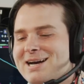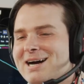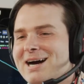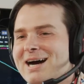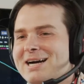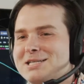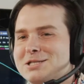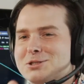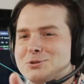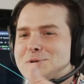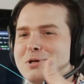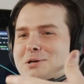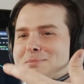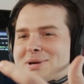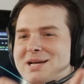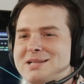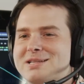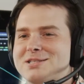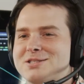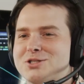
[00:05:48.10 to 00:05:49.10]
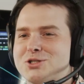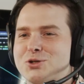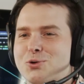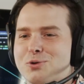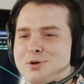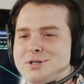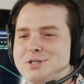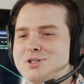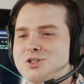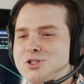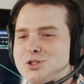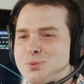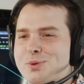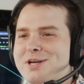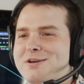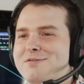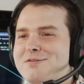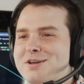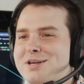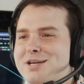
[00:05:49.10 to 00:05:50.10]
I just want to make this short and
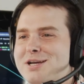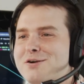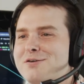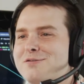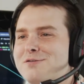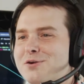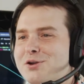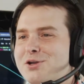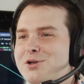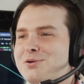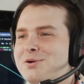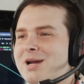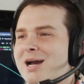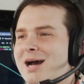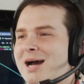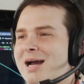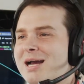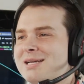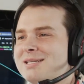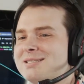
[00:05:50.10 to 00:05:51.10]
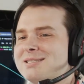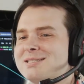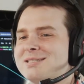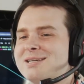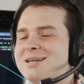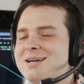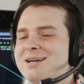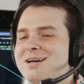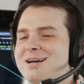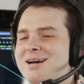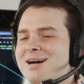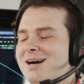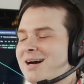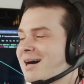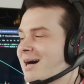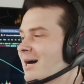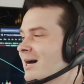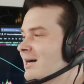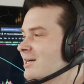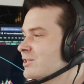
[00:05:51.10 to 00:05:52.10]
sweet video for you guys,
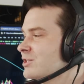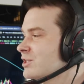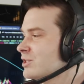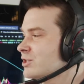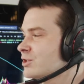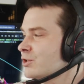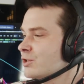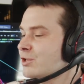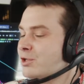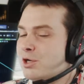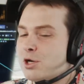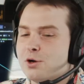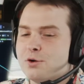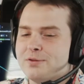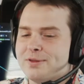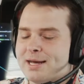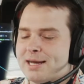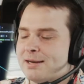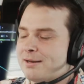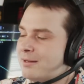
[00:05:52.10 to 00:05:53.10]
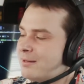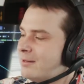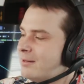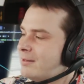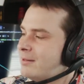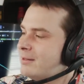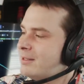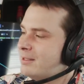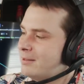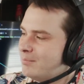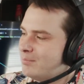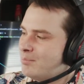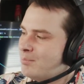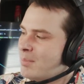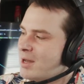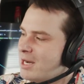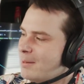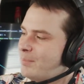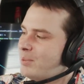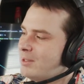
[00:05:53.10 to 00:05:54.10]
uh, just so you know that
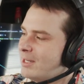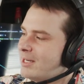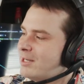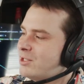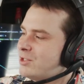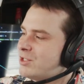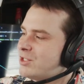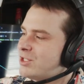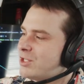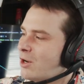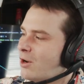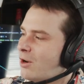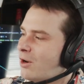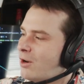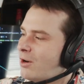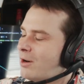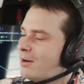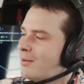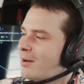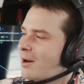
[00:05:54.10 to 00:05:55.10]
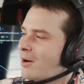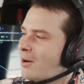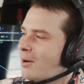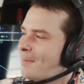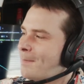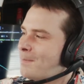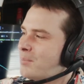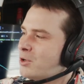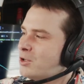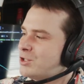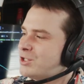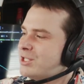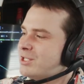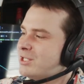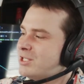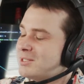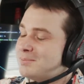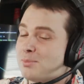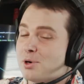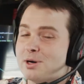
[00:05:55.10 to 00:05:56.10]
manipulators are are pushing
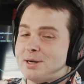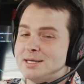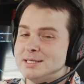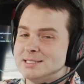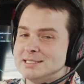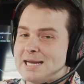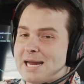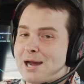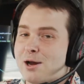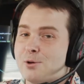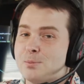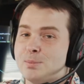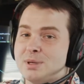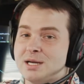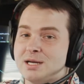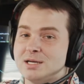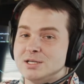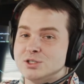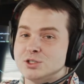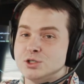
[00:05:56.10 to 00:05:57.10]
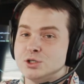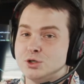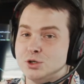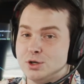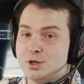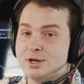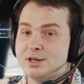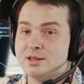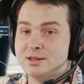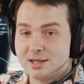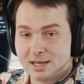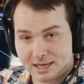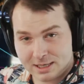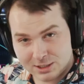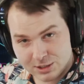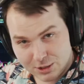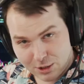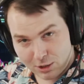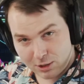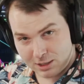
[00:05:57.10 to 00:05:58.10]
this market down because good
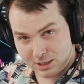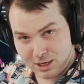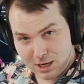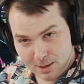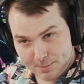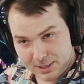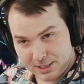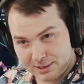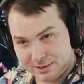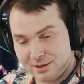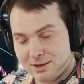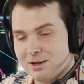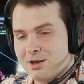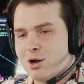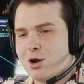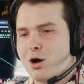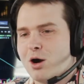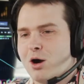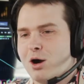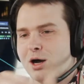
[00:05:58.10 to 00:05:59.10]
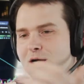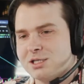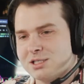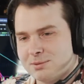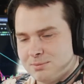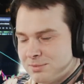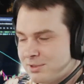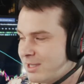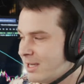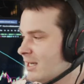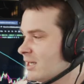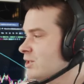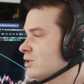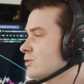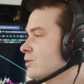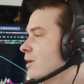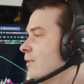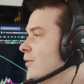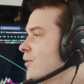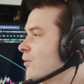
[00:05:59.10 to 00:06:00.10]
things are coming. Awesome things
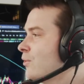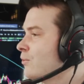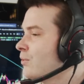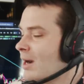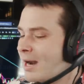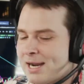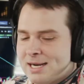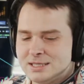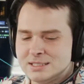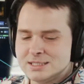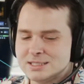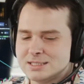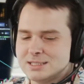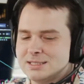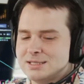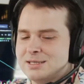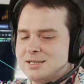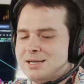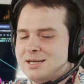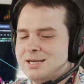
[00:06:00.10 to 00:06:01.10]
are on the horizon.